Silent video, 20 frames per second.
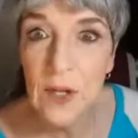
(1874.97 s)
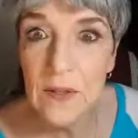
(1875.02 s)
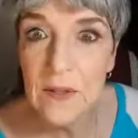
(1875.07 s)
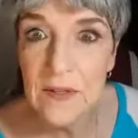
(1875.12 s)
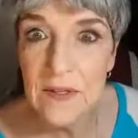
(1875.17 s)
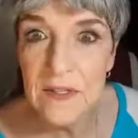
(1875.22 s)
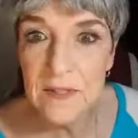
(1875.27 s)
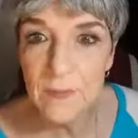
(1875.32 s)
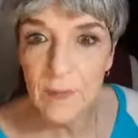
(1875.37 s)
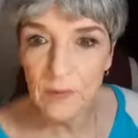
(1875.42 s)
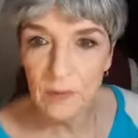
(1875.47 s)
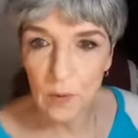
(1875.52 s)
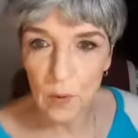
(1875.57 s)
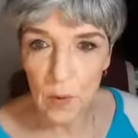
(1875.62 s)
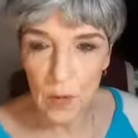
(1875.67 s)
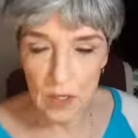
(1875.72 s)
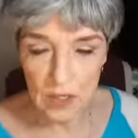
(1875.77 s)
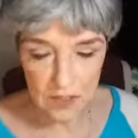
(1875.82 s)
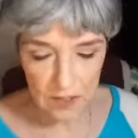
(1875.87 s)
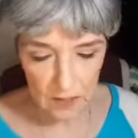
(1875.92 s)
done this
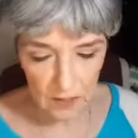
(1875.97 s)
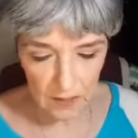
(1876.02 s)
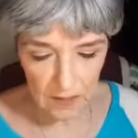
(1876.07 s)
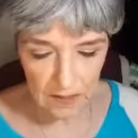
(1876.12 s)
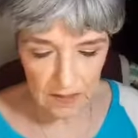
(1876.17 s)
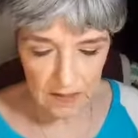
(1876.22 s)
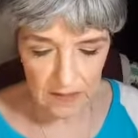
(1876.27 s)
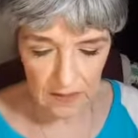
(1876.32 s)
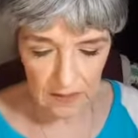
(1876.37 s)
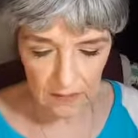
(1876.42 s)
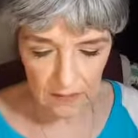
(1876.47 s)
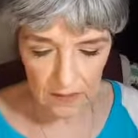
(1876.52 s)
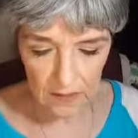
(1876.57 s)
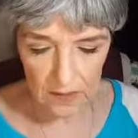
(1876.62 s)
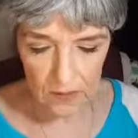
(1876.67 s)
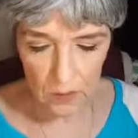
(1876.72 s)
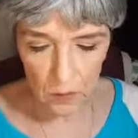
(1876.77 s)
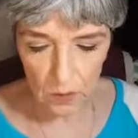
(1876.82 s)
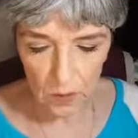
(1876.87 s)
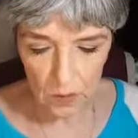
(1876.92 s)
before, so let's see if
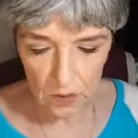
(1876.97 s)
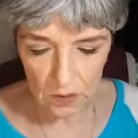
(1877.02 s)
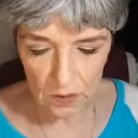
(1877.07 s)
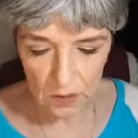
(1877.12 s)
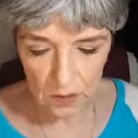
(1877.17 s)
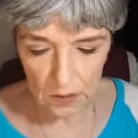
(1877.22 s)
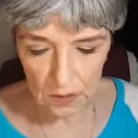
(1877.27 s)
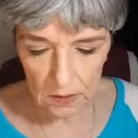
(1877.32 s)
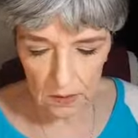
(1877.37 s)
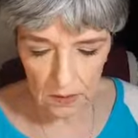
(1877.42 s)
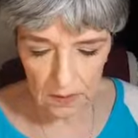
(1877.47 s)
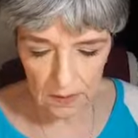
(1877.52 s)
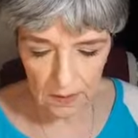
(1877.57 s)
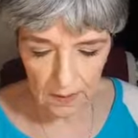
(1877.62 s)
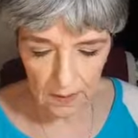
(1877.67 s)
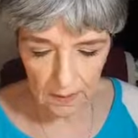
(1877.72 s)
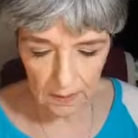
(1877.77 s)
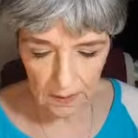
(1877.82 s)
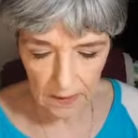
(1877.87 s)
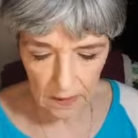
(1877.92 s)
this works,
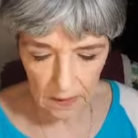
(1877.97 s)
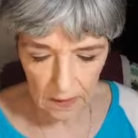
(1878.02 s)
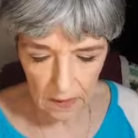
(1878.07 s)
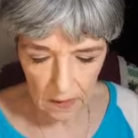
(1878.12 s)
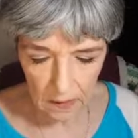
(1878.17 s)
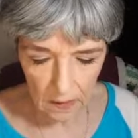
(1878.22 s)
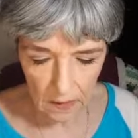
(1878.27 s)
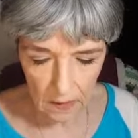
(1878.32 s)
Tammy.